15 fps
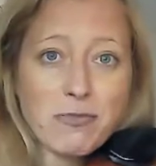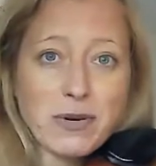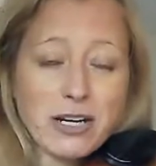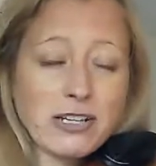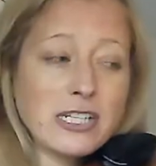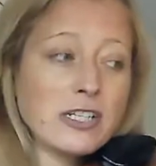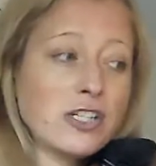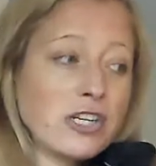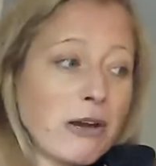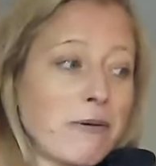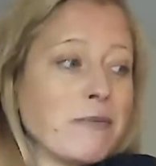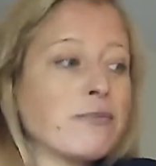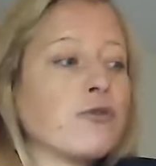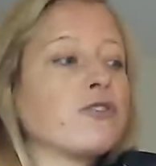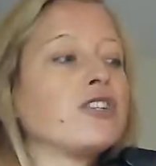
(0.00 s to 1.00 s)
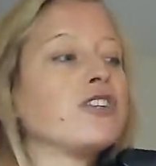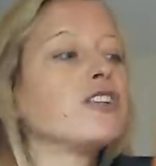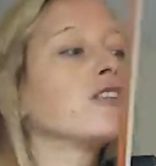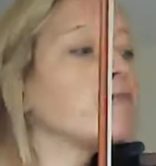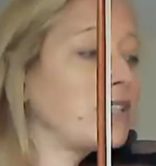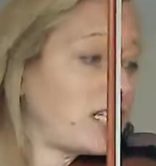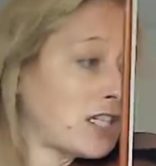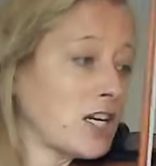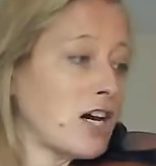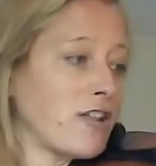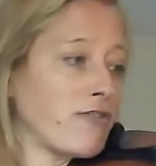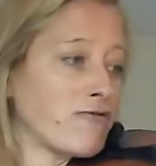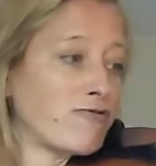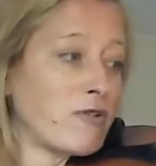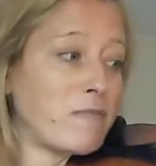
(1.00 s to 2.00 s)
because it's so important that we start the
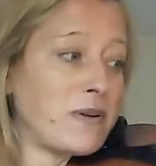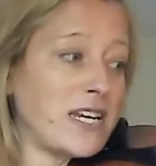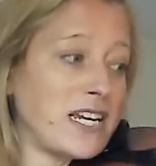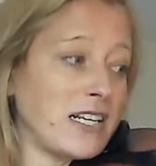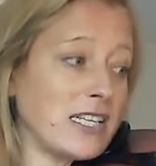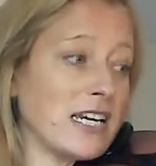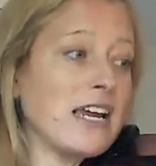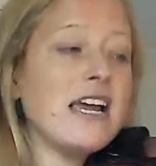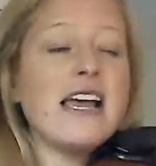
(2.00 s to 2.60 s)
repeat.